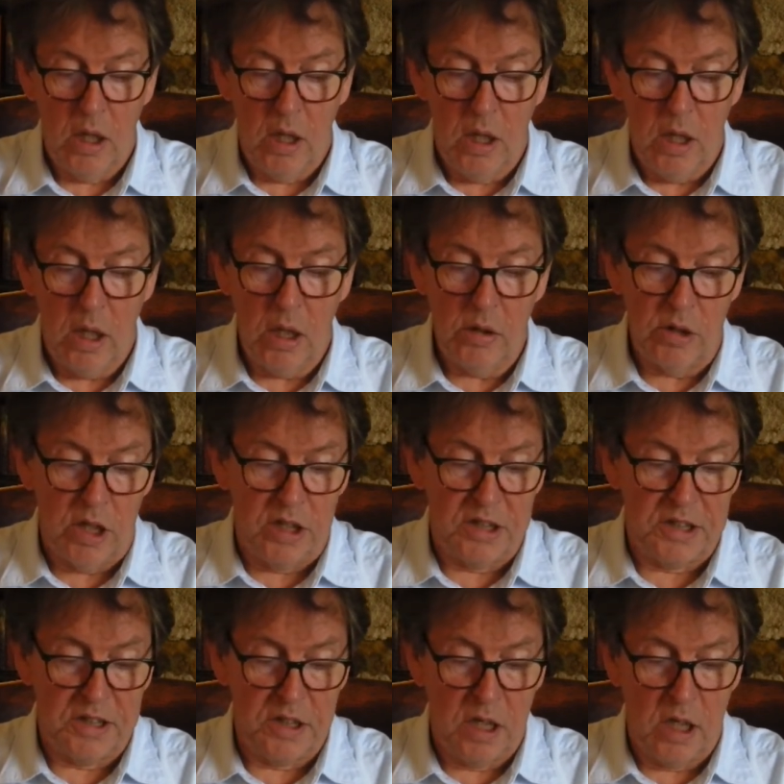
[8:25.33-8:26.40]
"Oh,
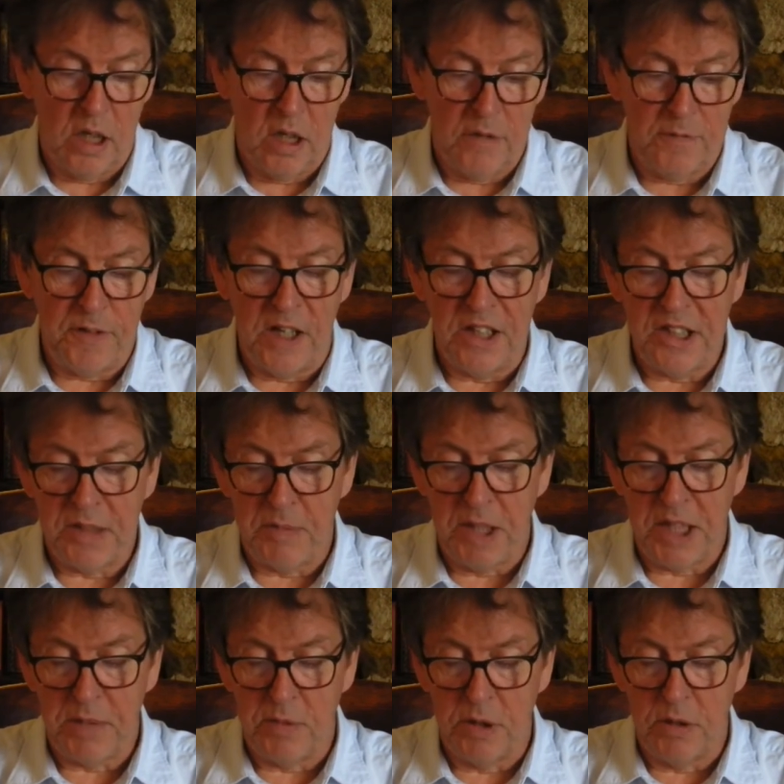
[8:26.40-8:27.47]
yes, fine
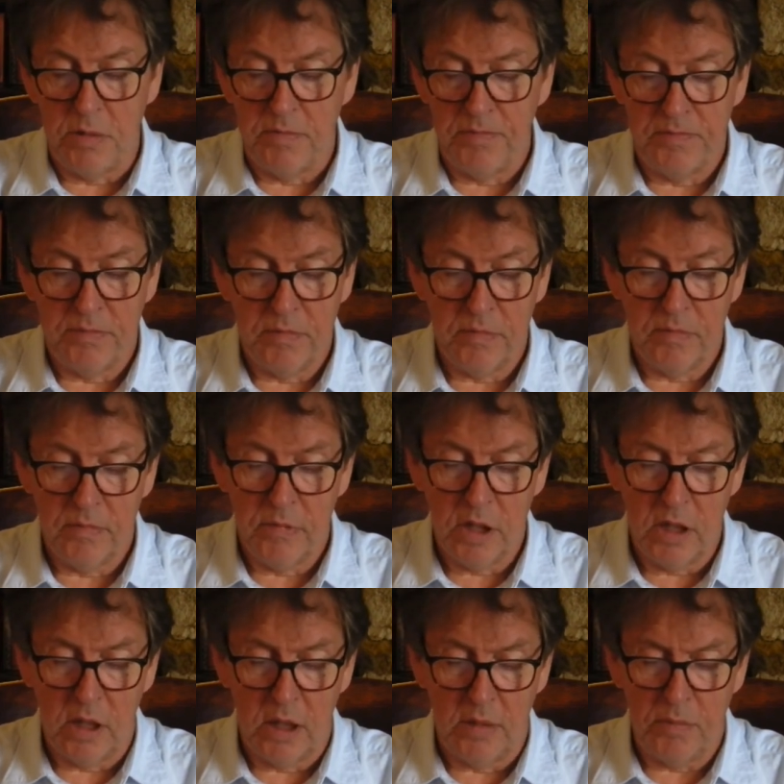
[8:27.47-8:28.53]
specimen.
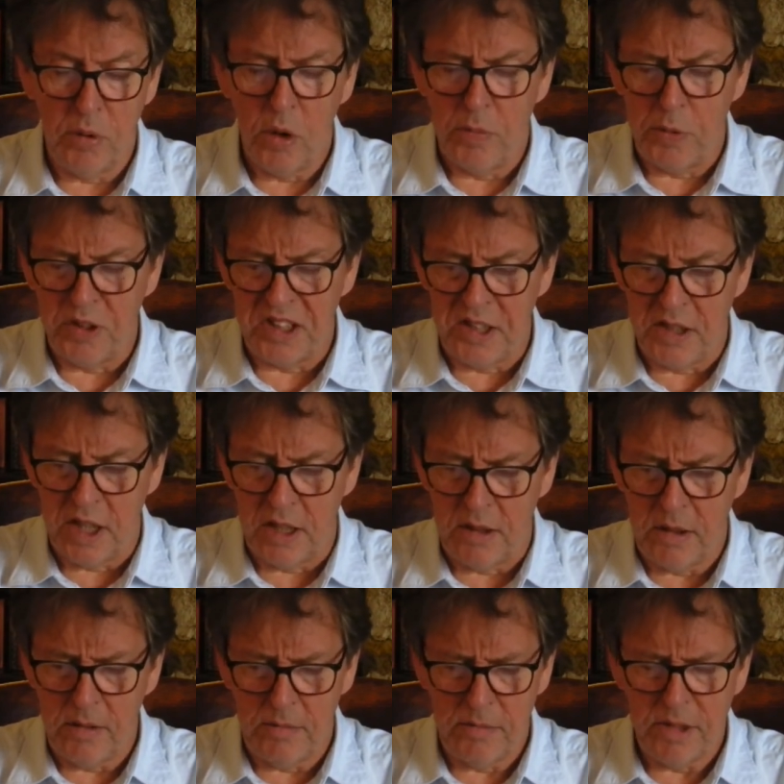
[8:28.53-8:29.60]
Poor pussy, then.
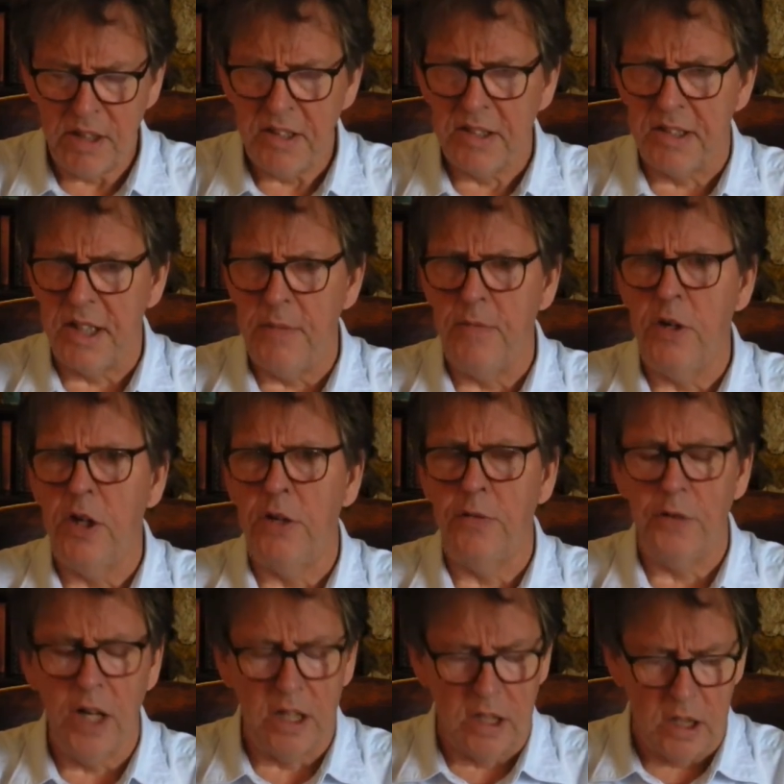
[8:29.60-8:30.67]
He doesn't seem very
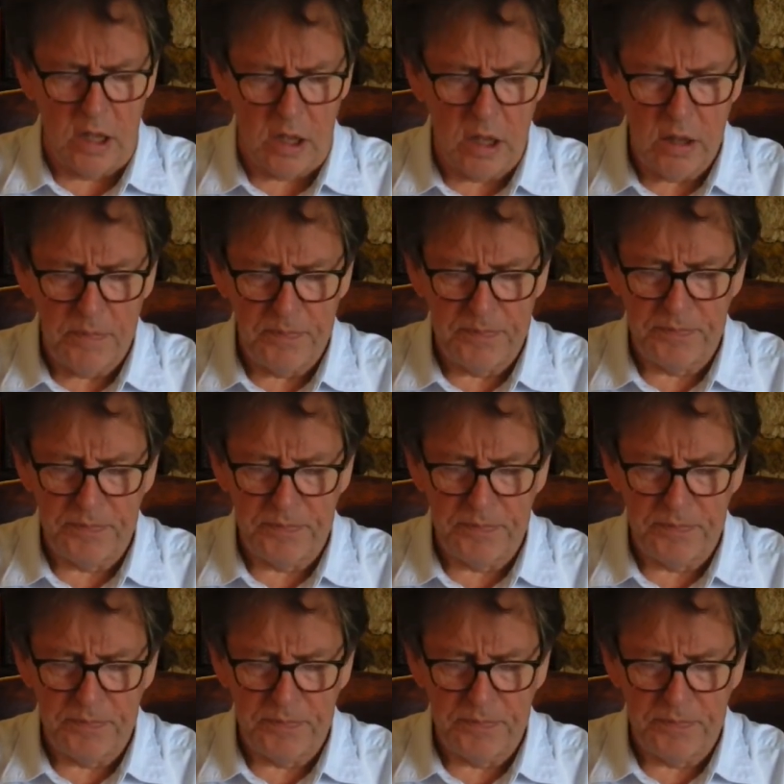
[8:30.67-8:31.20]
friendly."